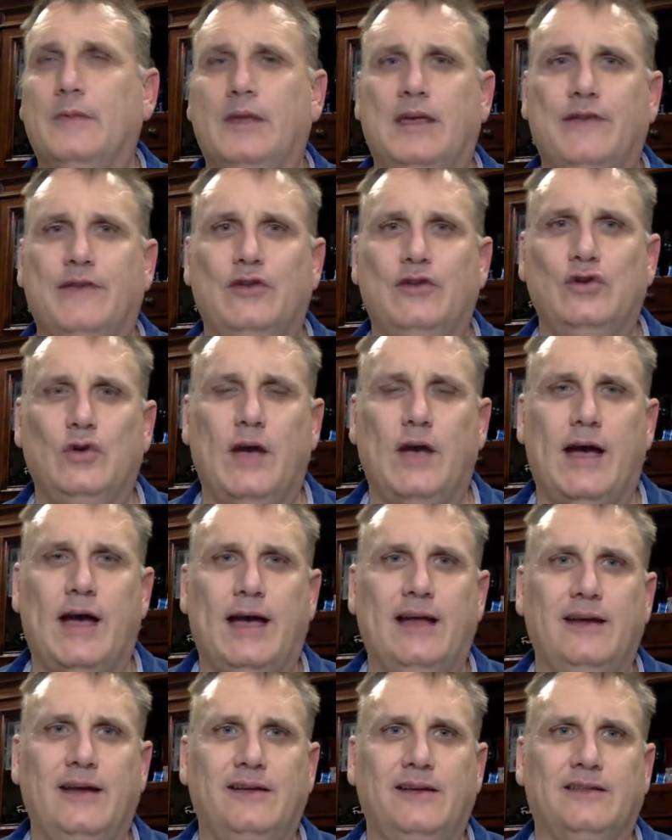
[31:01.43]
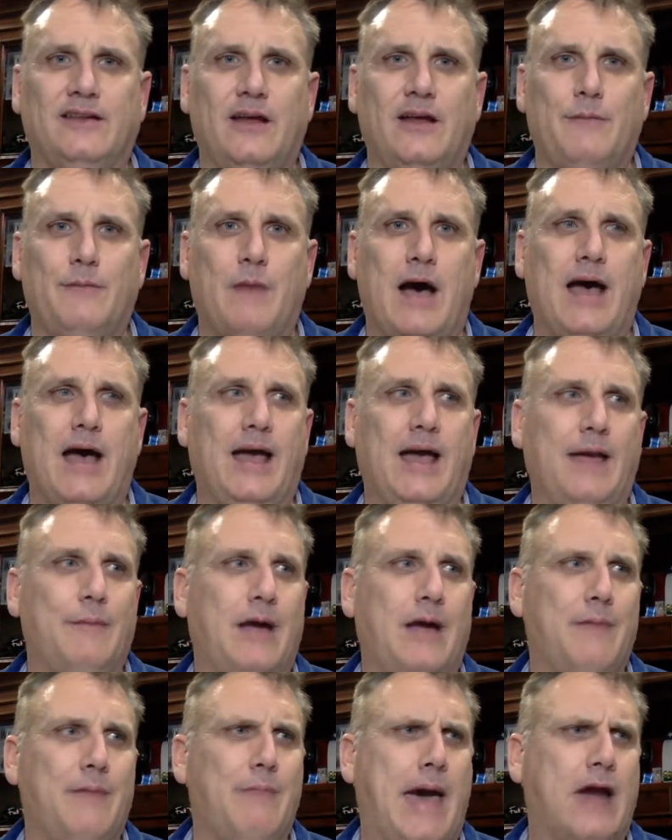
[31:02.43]
giving you guys
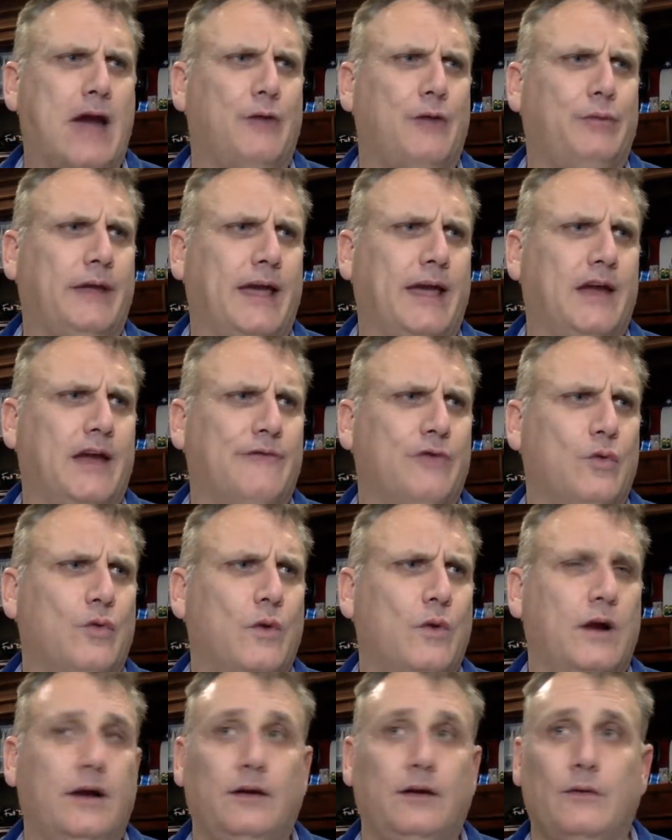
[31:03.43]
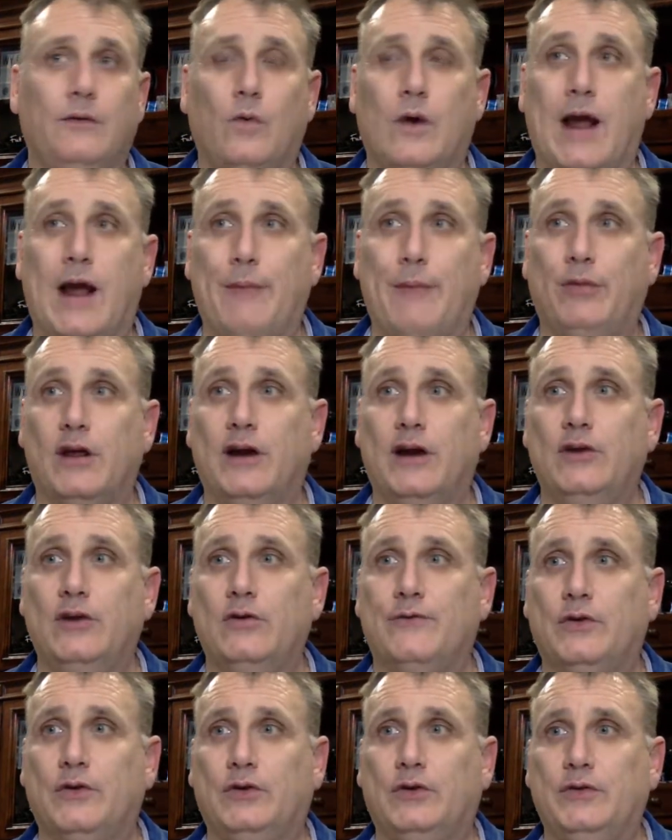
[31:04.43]
my battle plan for what I plan on
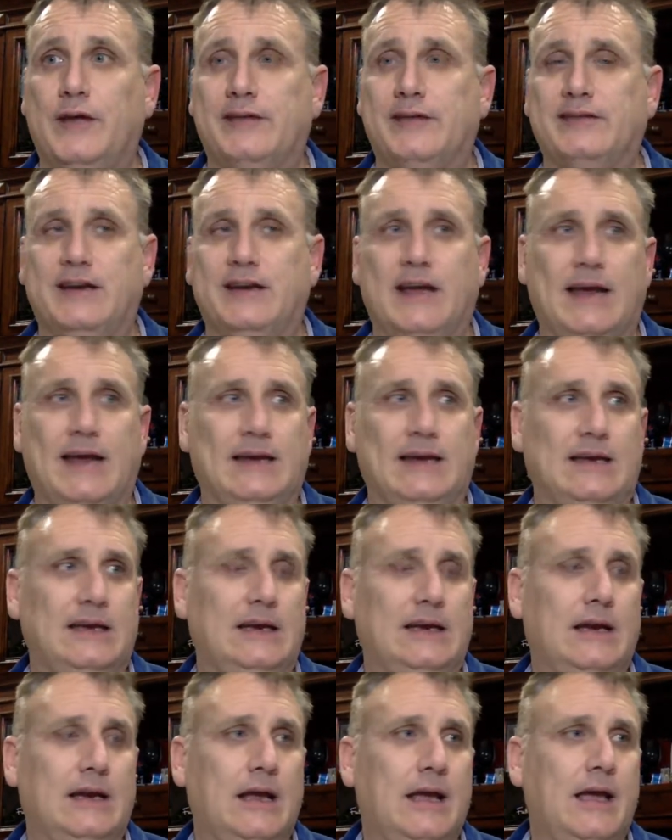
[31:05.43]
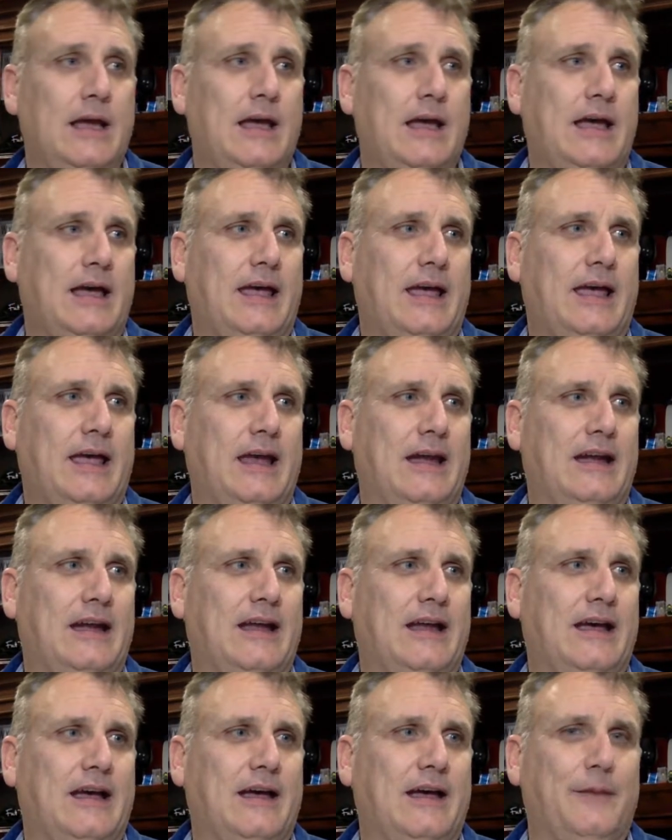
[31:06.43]
doing for 2019,
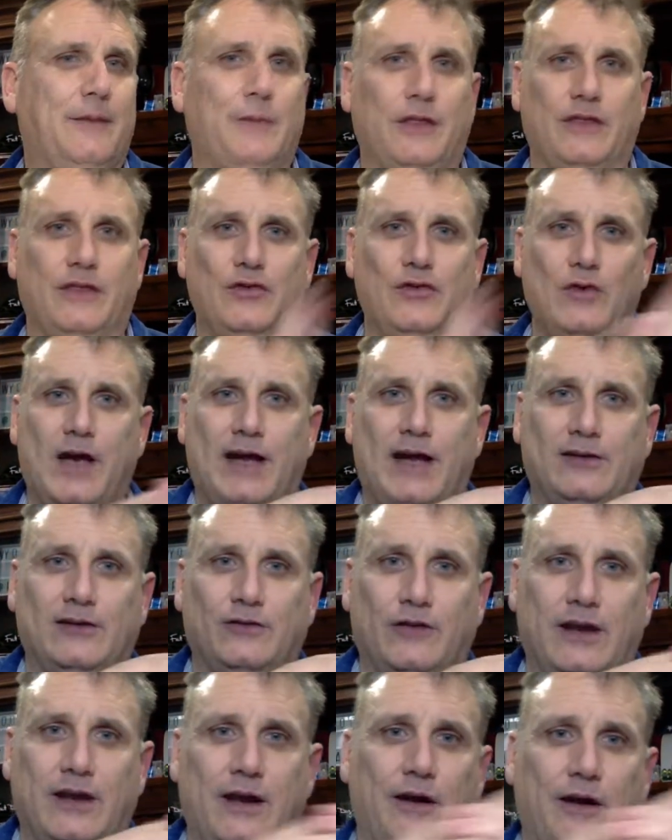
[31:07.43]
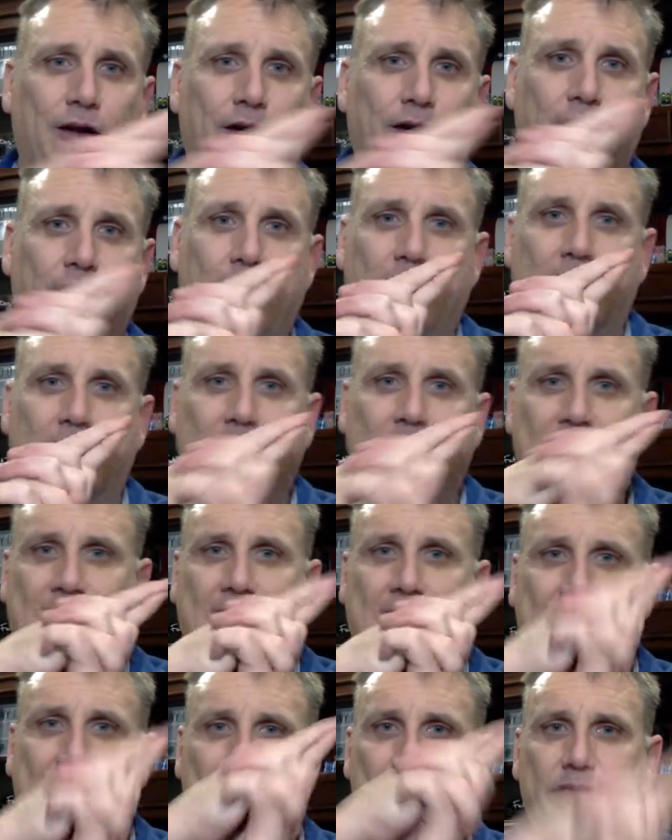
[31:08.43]
and but you guys over here
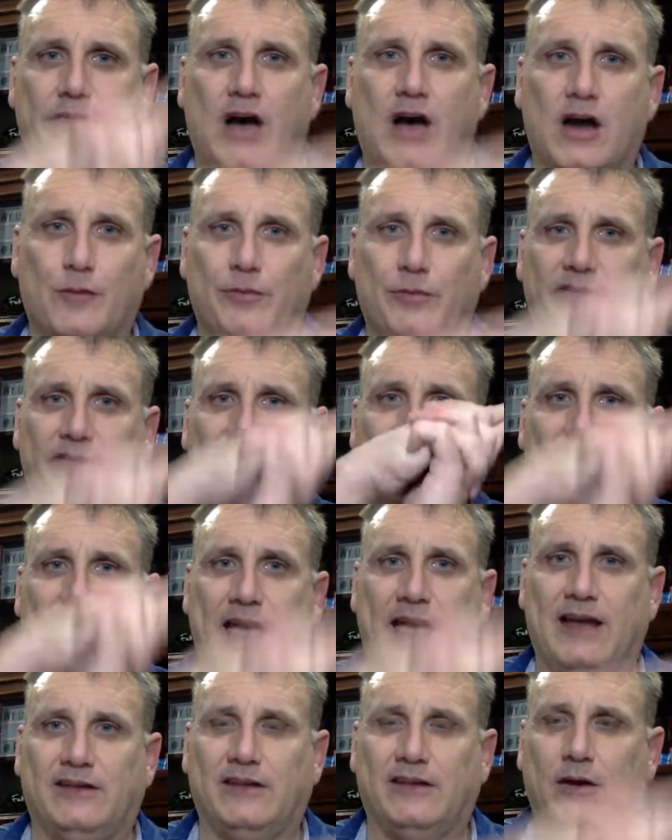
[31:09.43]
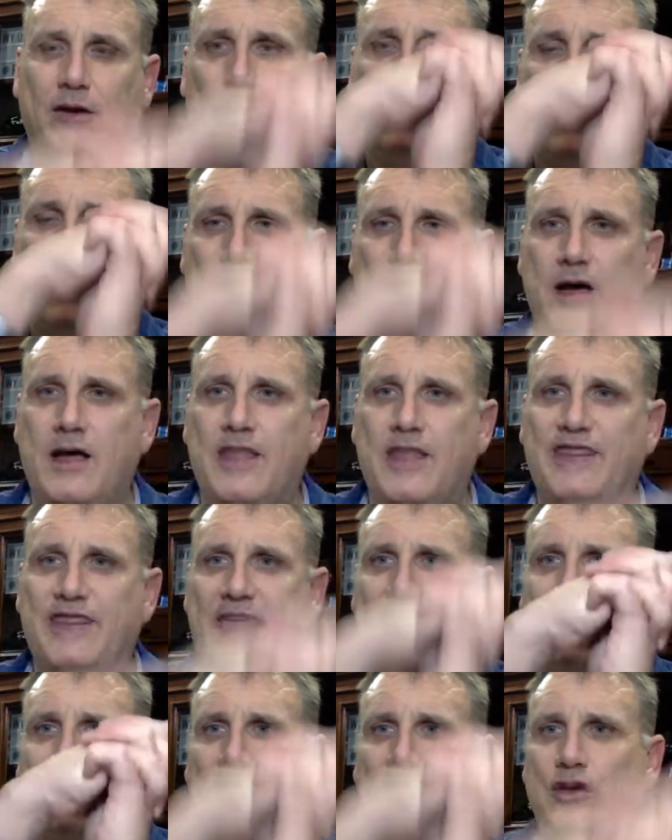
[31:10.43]
taking care of 100% of that. So
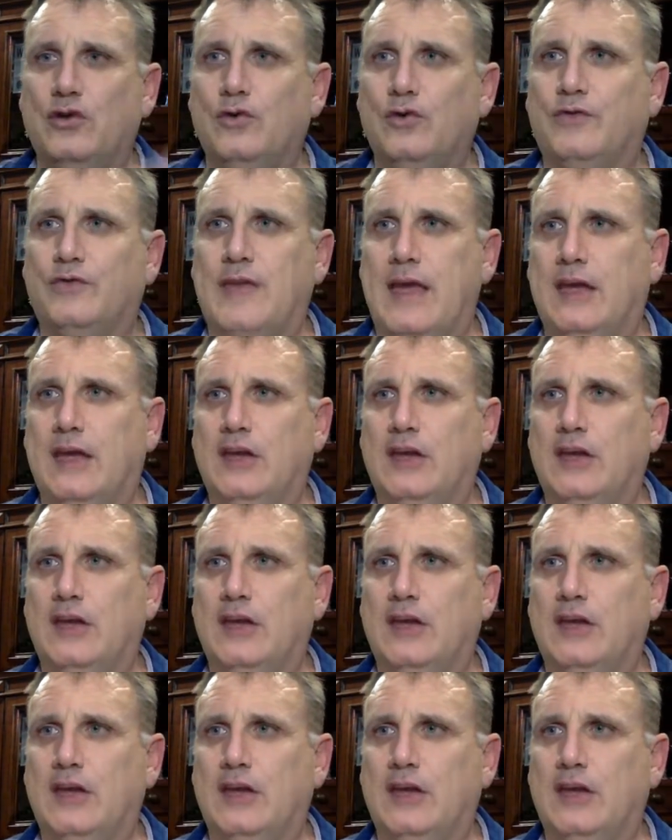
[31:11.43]
thank you